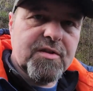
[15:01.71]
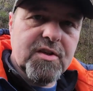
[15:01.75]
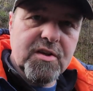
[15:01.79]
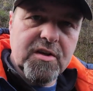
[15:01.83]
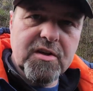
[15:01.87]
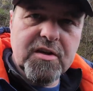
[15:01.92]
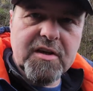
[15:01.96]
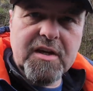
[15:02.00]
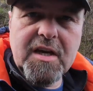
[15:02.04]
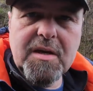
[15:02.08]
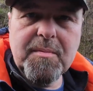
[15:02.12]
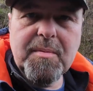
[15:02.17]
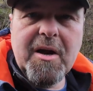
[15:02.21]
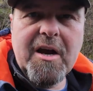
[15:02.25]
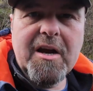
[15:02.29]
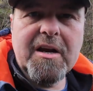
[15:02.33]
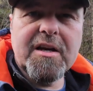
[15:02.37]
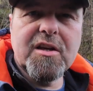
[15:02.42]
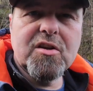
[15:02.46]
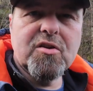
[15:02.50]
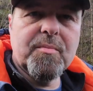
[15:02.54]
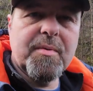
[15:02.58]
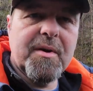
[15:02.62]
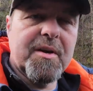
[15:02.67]
to keep
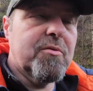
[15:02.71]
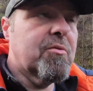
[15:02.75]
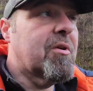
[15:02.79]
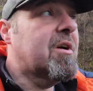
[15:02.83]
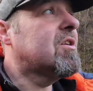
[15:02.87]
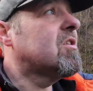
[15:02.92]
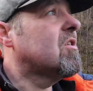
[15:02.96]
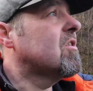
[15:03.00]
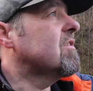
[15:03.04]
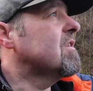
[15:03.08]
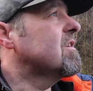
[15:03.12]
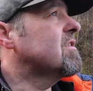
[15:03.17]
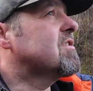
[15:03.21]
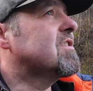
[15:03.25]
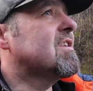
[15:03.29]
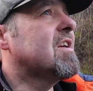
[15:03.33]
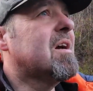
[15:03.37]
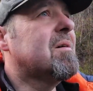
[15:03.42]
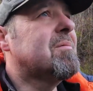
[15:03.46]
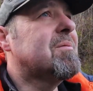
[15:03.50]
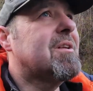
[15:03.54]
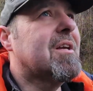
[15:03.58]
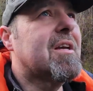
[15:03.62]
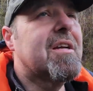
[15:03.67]
hiking up anyway, not this
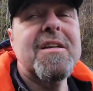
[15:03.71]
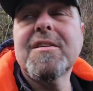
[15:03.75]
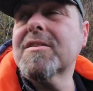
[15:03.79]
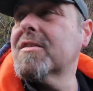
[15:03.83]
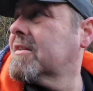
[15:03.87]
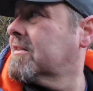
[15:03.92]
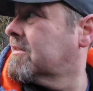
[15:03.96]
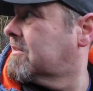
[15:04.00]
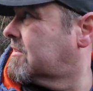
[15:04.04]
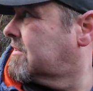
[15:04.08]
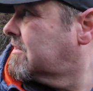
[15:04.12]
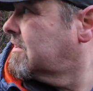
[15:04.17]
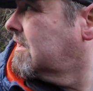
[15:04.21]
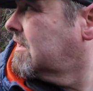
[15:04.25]
time of day, because